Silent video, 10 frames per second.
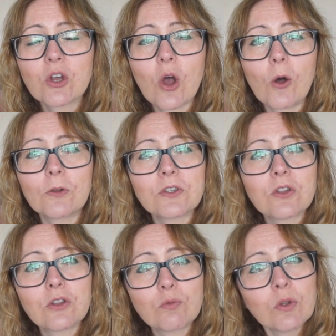
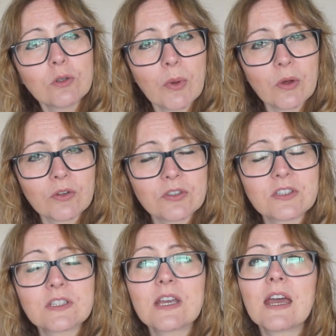called The Wool
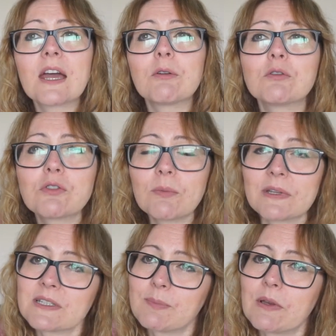Box. I will drop
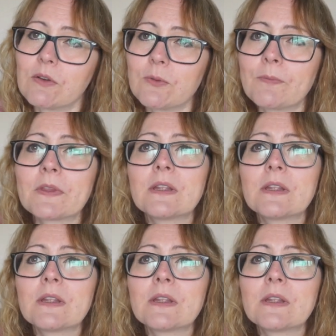links below.